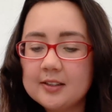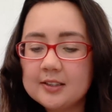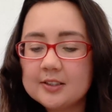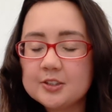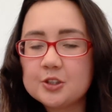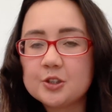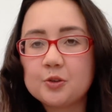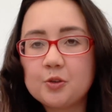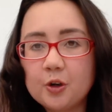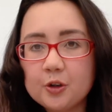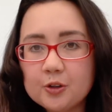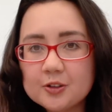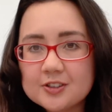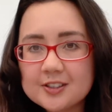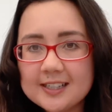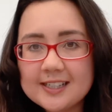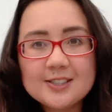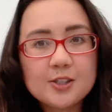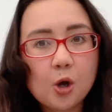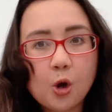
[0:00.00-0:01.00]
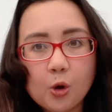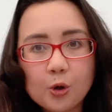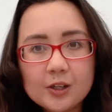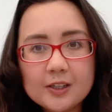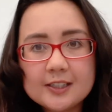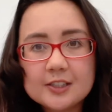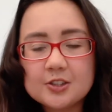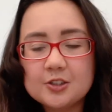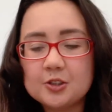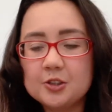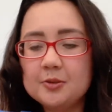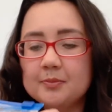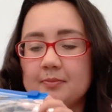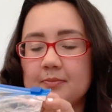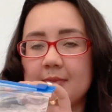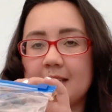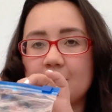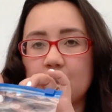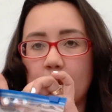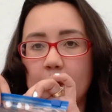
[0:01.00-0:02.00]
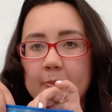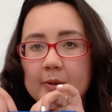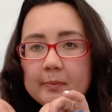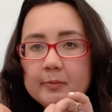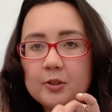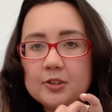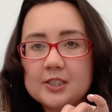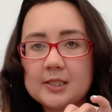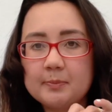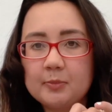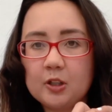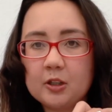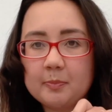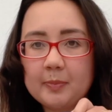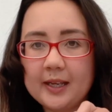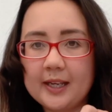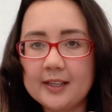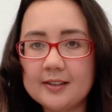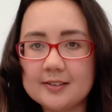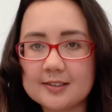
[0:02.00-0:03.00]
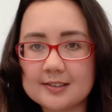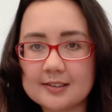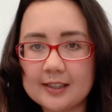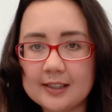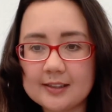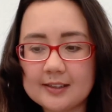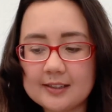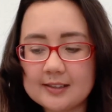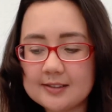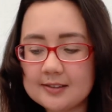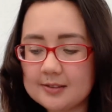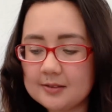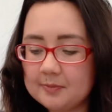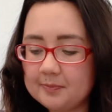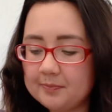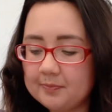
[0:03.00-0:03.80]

To grow your seeds, all you need to do is open up your Ziploc bag, just like this.